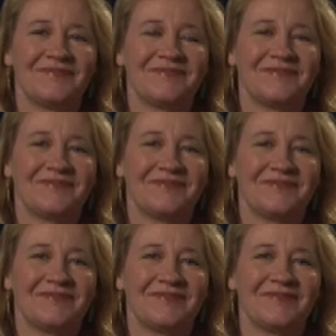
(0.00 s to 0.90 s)

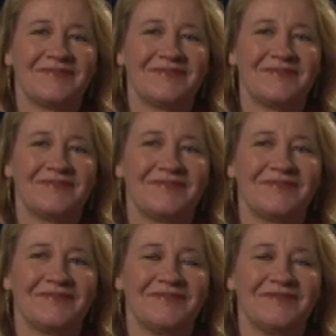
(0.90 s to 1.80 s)

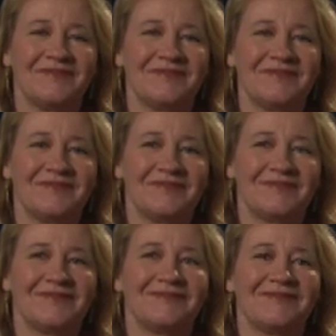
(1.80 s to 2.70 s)

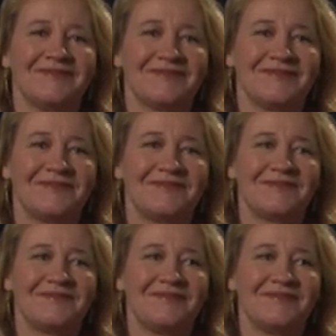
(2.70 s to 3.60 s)

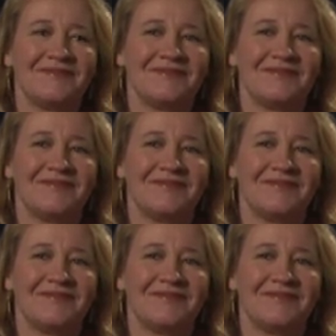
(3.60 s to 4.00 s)
(not speaking)